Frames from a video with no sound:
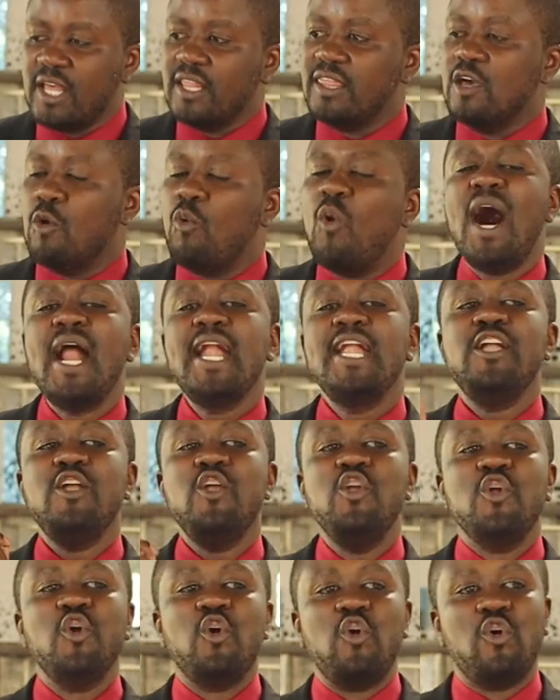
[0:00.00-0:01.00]
The word
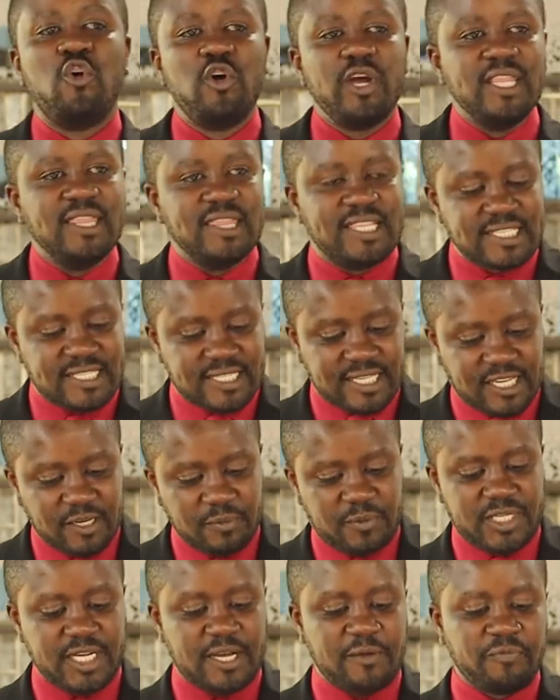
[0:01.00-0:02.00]
know in this
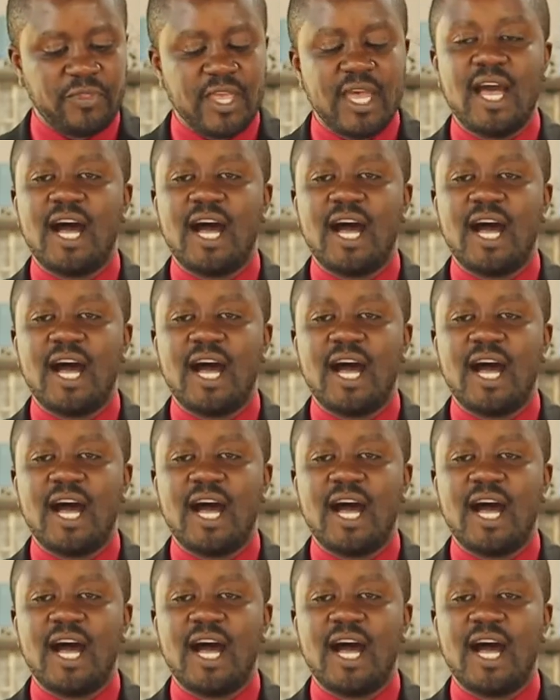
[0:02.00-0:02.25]
scripture